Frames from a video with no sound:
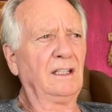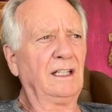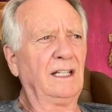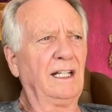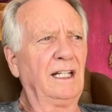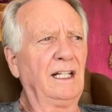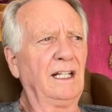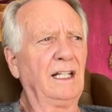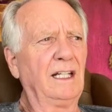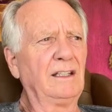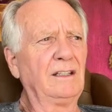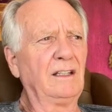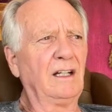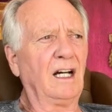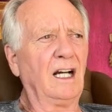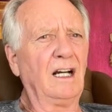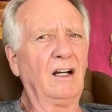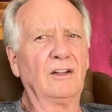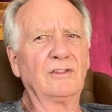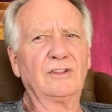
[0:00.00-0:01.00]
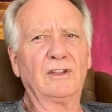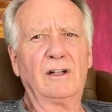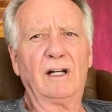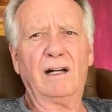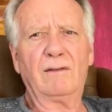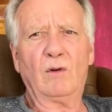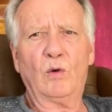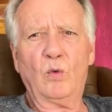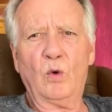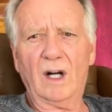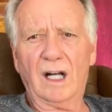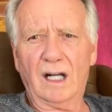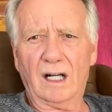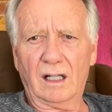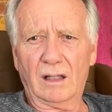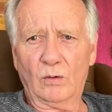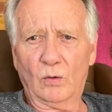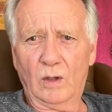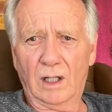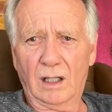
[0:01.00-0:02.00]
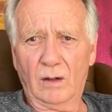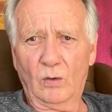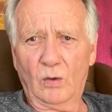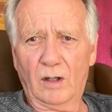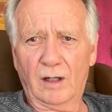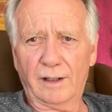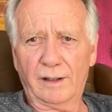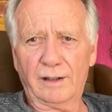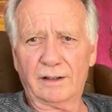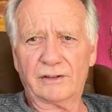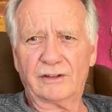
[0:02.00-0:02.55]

And I also have a well water.